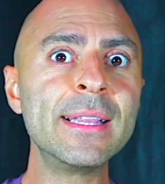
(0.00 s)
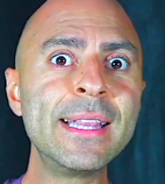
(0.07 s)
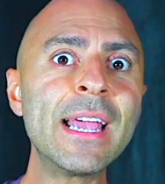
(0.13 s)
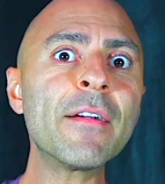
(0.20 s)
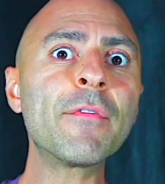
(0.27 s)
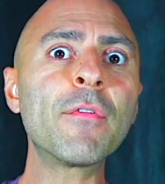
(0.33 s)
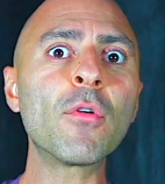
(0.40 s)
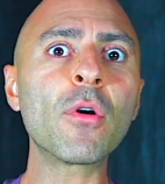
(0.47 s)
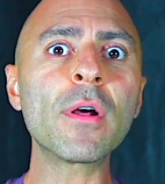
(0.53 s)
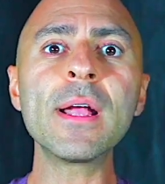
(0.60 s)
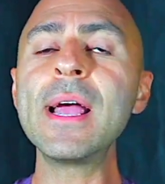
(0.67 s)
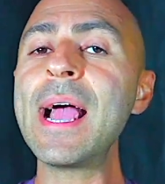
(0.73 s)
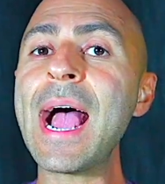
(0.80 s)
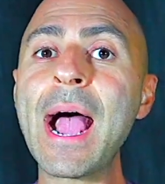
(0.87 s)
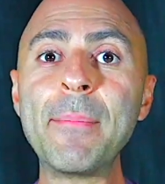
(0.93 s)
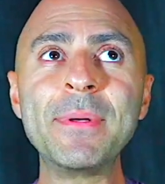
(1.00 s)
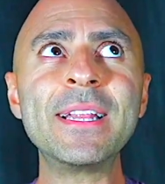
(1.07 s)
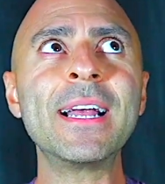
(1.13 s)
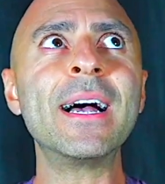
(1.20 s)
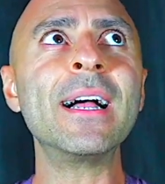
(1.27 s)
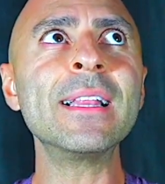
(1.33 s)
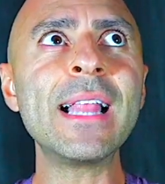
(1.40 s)
Therefore, I'm in
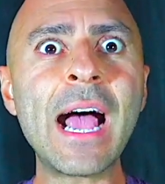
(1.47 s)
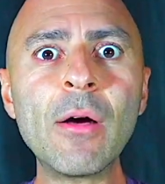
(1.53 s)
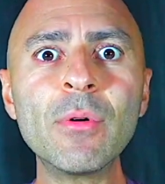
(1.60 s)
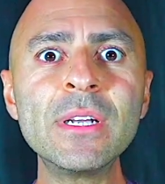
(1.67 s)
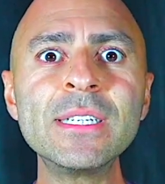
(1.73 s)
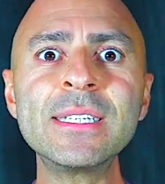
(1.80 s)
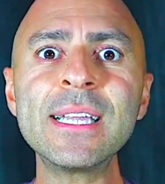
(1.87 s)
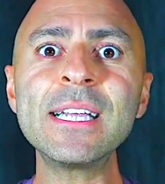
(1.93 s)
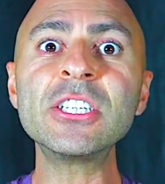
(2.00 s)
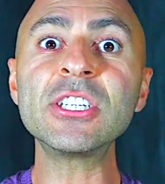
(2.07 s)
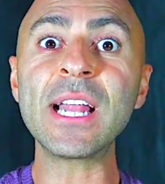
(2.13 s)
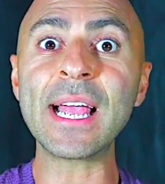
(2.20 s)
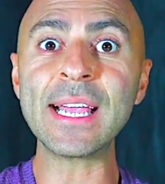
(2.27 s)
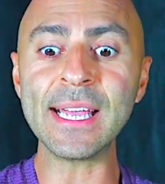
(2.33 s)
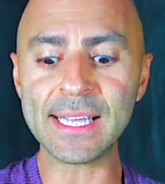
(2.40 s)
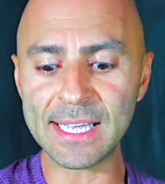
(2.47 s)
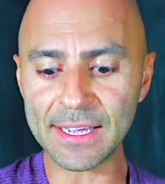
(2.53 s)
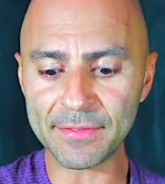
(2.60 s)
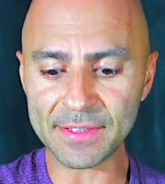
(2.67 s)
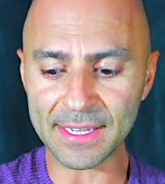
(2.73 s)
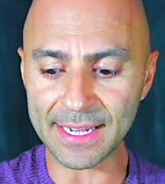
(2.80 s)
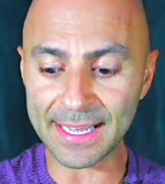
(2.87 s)
the allowing stage and I get
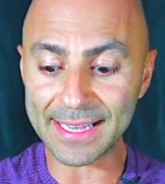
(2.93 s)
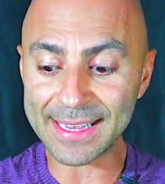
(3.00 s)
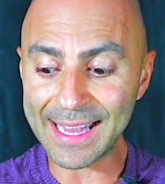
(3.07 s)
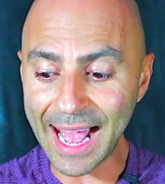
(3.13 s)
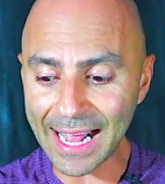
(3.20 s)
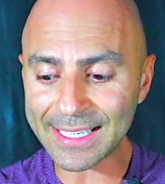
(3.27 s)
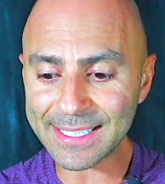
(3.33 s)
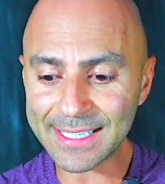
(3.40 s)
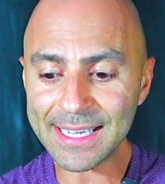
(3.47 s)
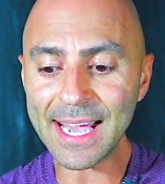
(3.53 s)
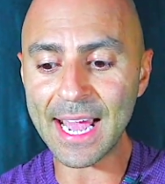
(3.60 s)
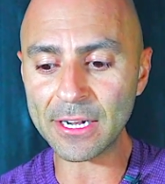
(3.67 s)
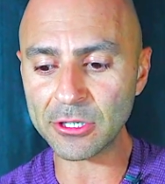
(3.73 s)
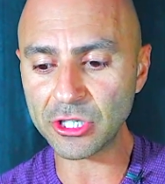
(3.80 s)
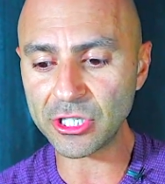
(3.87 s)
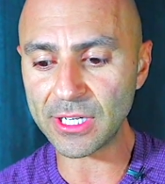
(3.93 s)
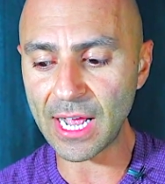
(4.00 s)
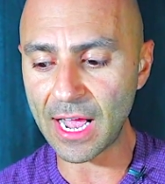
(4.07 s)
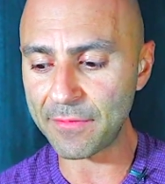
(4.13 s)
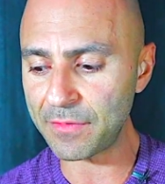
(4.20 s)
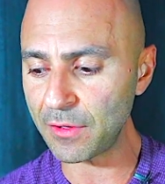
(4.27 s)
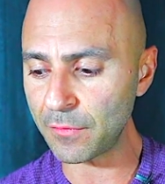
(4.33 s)
gifted it. That's the energy
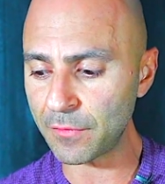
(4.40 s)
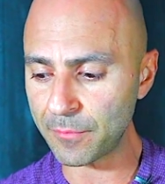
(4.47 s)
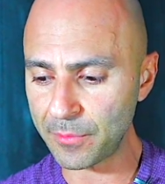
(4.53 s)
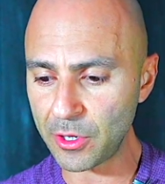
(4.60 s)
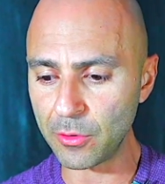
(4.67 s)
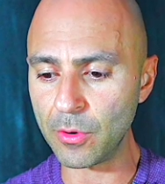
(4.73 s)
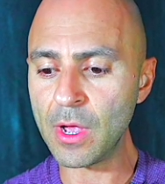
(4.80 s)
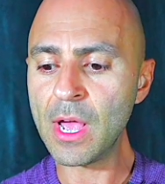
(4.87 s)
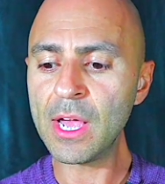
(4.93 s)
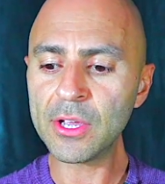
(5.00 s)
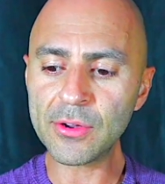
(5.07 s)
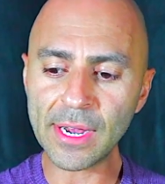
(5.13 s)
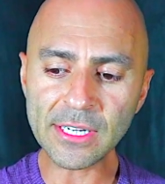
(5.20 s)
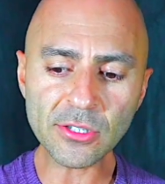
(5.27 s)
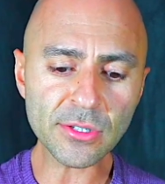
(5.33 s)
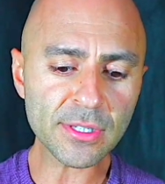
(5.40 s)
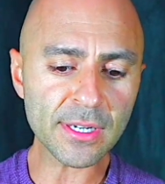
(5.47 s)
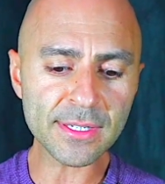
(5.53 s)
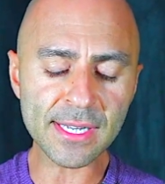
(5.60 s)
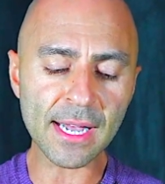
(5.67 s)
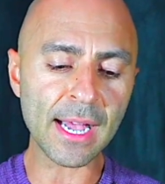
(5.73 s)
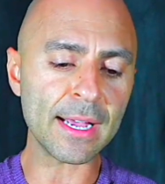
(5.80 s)
that I feel from you. Your angels
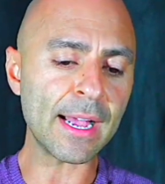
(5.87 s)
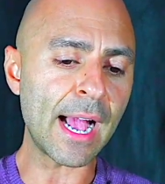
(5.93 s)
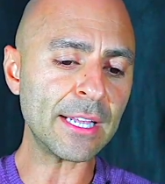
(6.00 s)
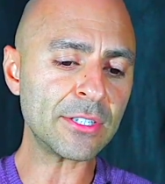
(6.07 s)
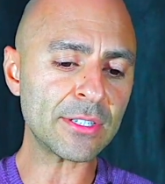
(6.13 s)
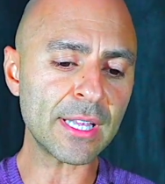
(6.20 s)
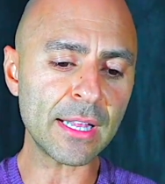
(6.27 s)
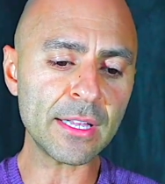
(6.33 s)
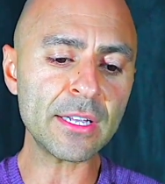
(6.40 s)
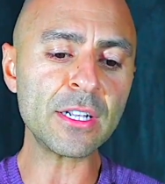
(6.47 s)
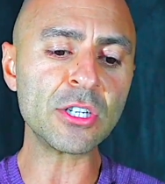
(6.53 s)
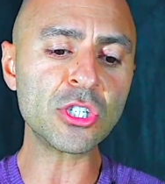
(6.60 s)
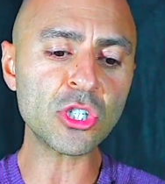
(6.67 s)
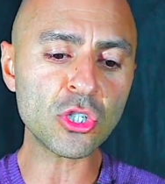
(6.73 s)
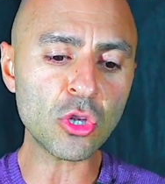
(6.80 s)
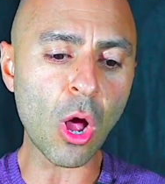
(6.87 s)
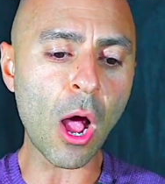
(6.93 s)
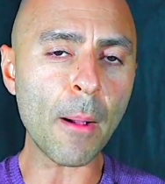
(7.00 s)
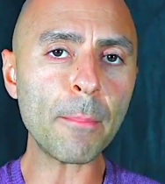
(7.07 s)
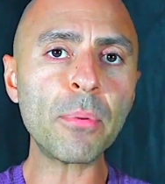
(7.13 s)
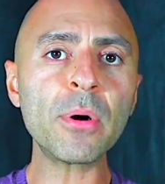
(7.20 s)
are and guides are telling you to stop